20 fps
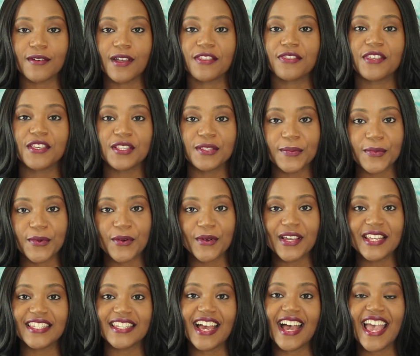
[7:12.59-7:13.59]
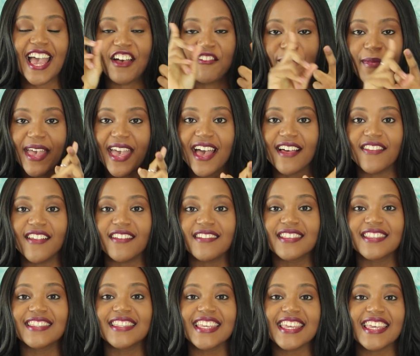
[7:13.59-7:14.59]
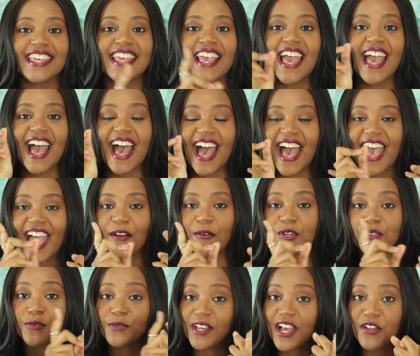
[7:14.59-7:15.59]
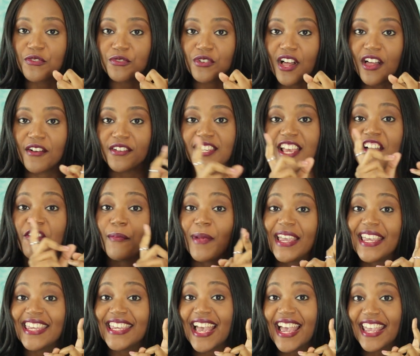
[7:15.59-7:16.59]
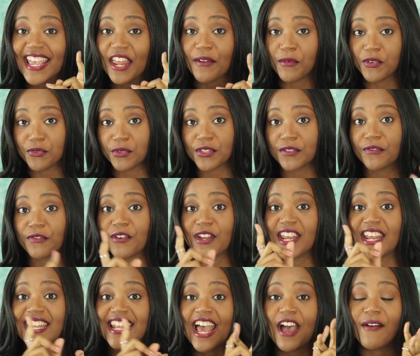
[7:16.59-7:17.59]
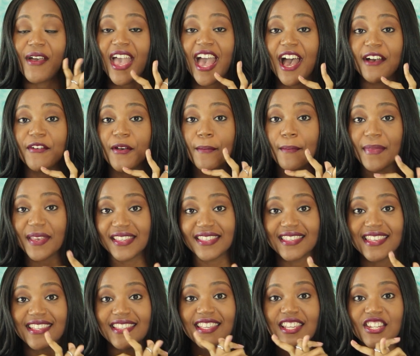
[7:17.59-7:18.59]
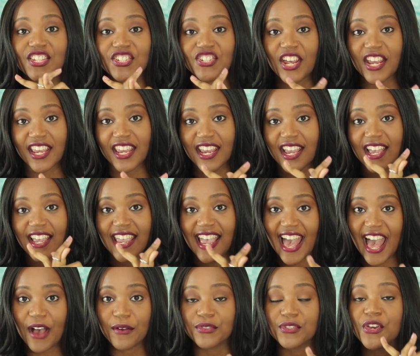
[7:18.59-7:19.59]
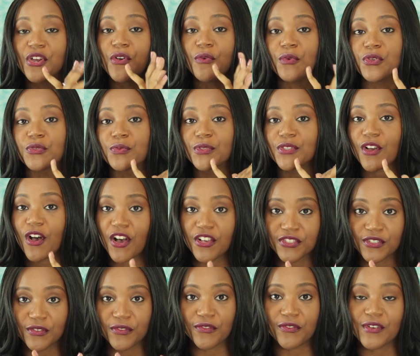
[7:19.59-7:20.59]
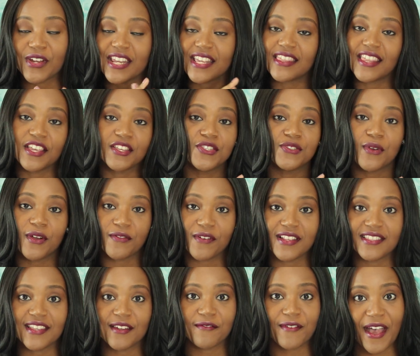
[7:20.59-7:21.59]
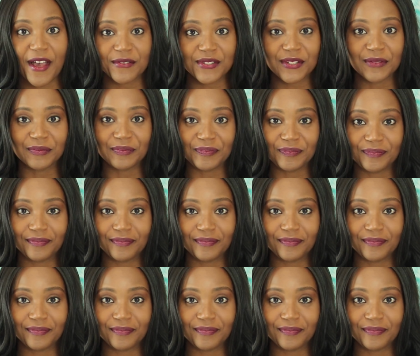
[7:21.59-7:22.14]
So at this point, I have my LLC, which was $100. I have my EIN, which was free. And now I have a business checking account, which was also free, thanks to our friends at Found.